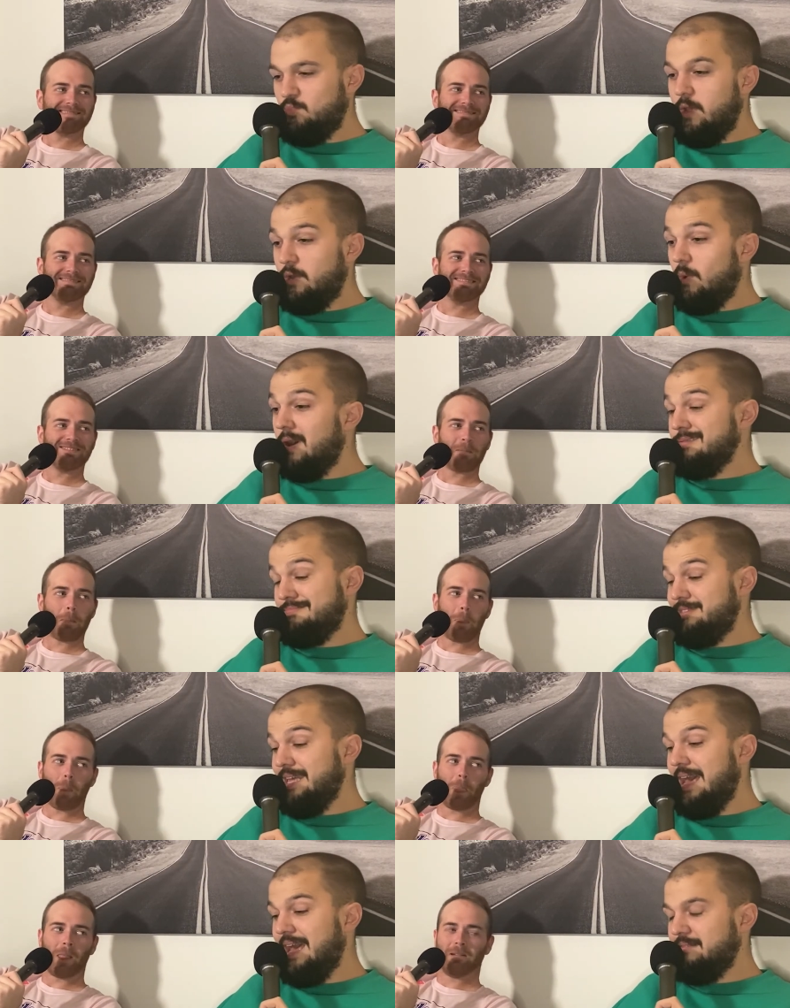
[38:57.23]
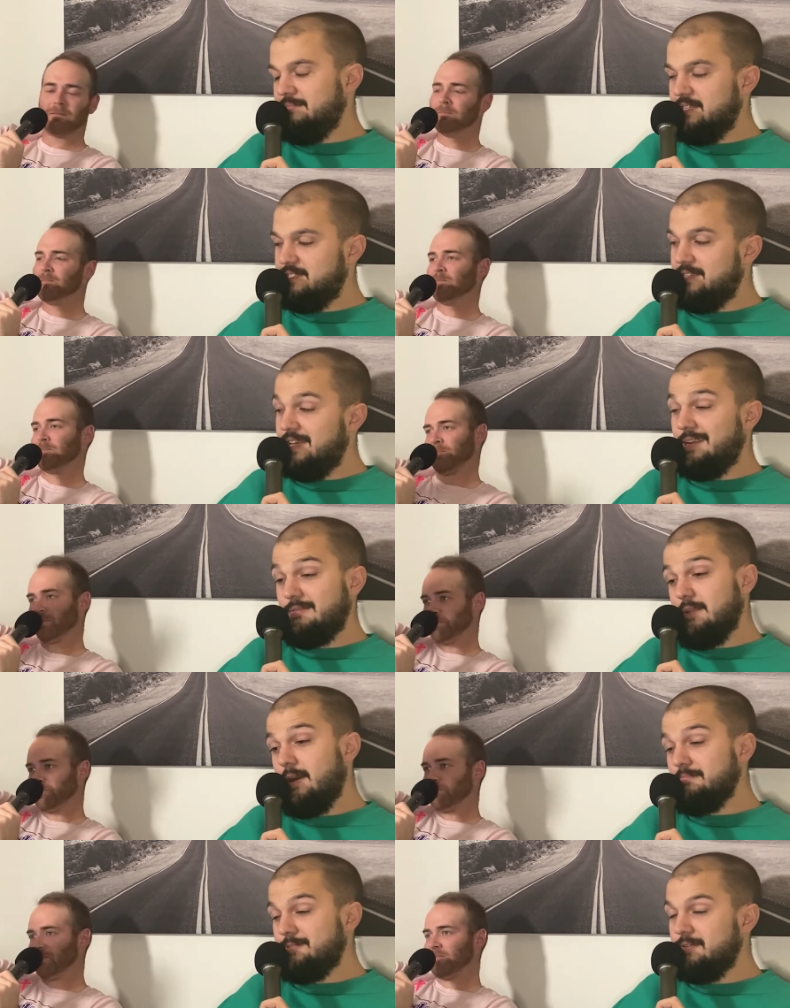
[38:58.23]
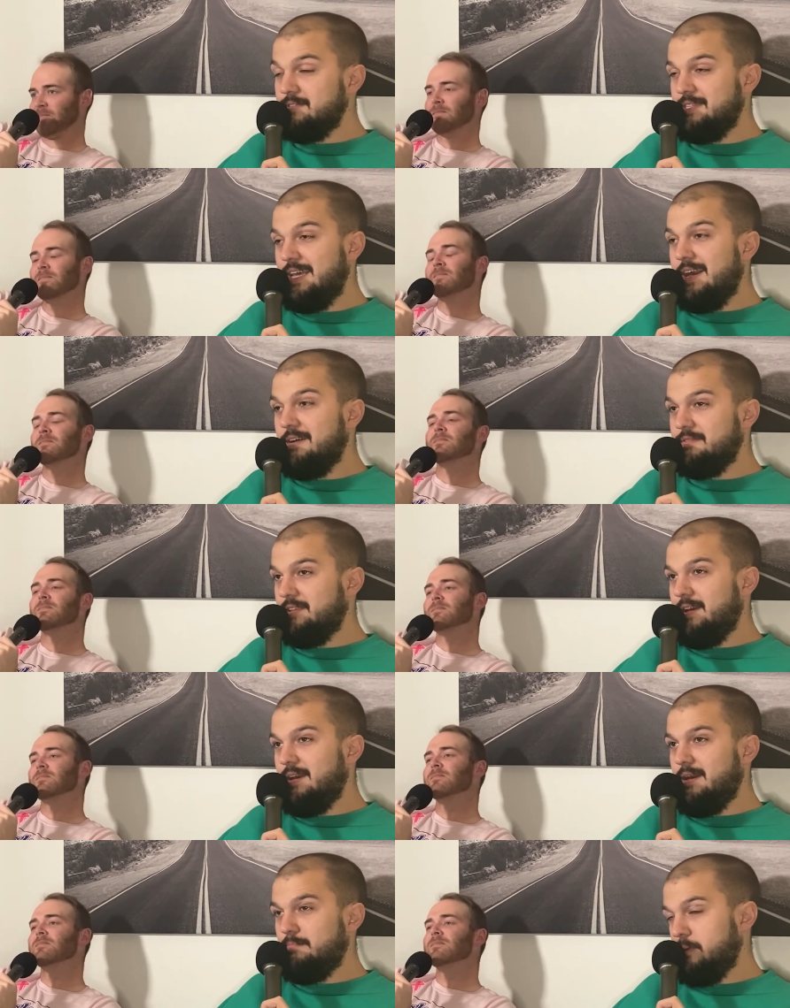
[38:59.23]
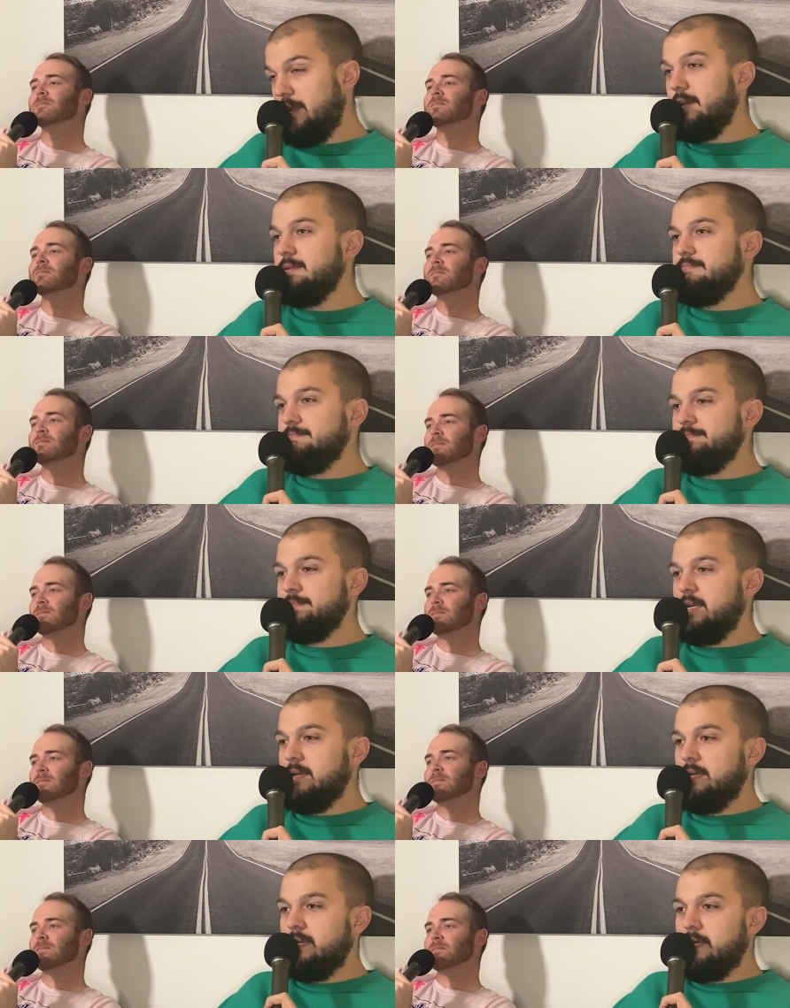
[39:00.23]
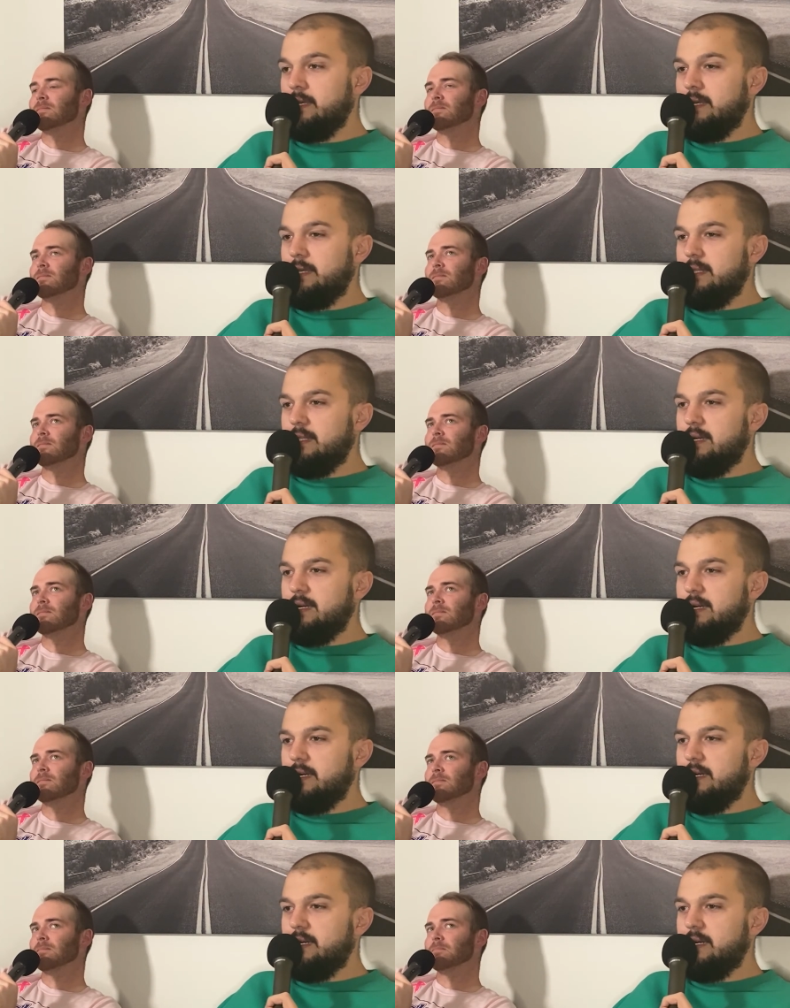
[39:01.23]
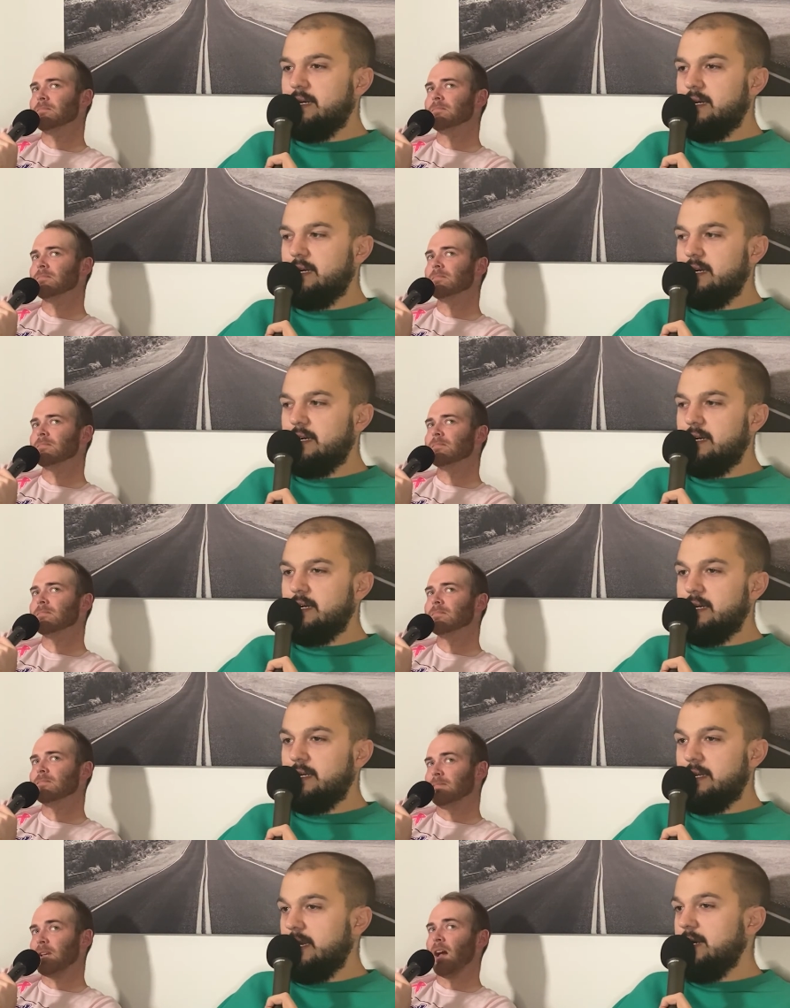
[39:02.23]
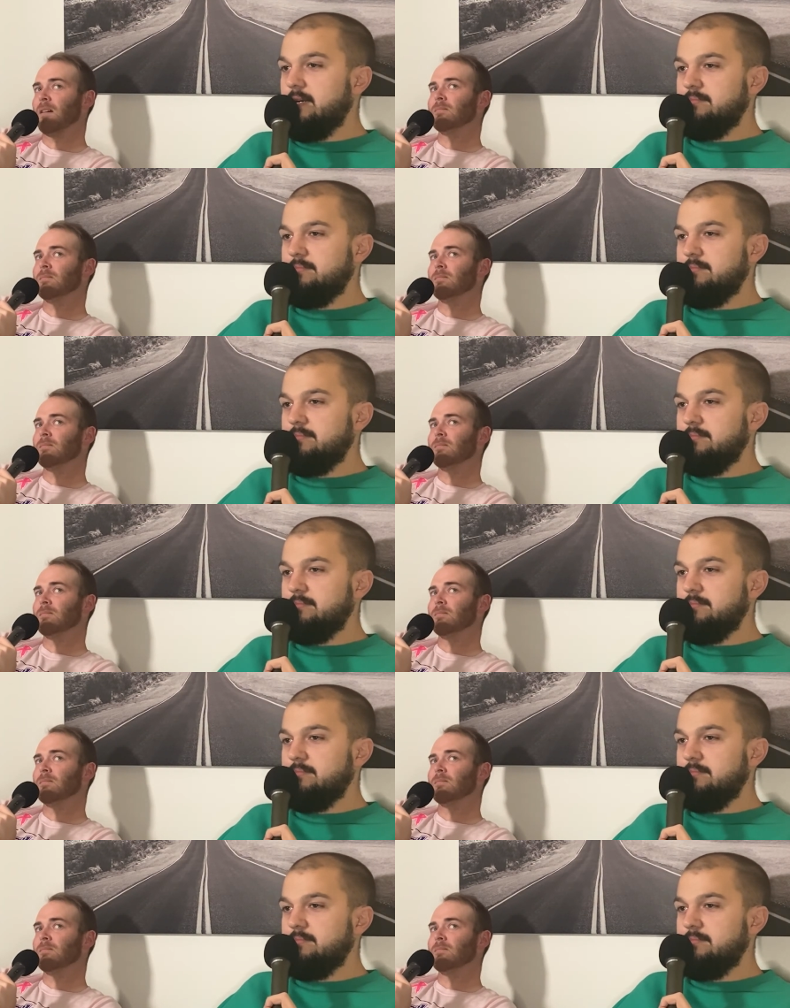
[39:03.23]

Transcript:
Speaker 1: Week one, dead, and they stink. Nope, turns out they're pretty good. Uh, yeah.